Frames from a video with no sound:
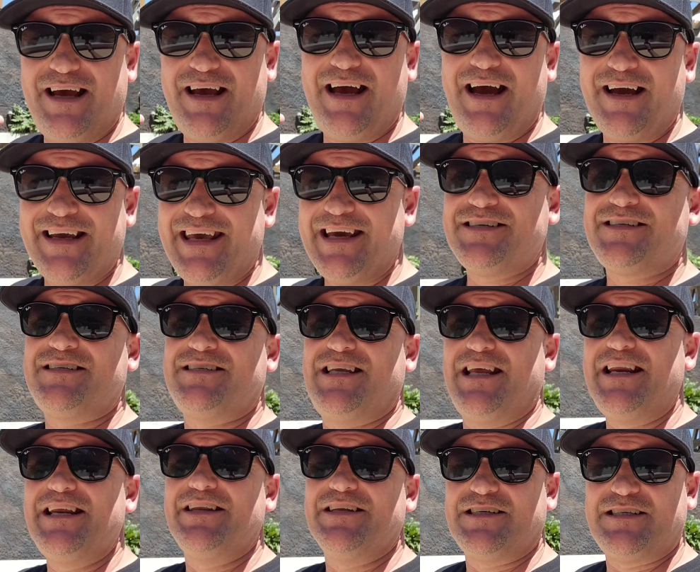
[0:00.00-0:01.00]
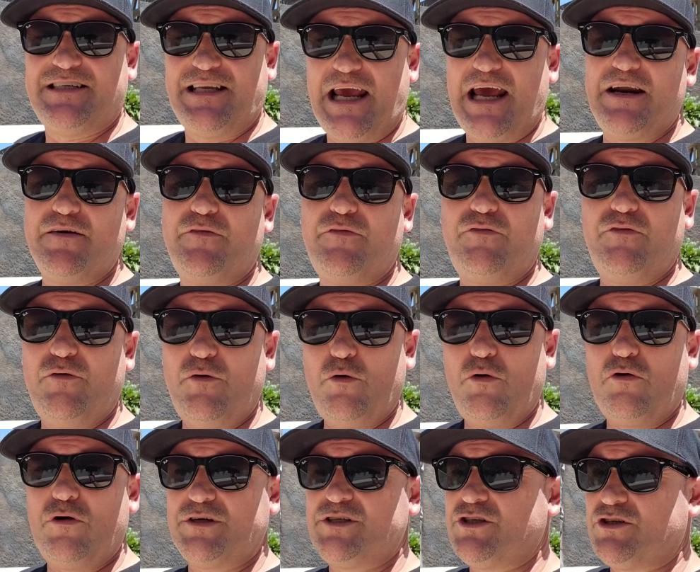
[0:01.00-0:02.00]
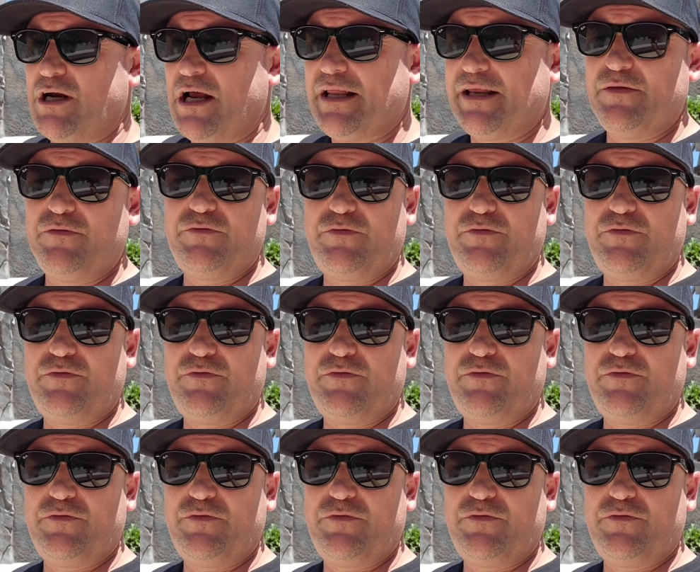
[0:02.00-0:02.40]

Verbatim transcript: I guess, setting the standard for Australian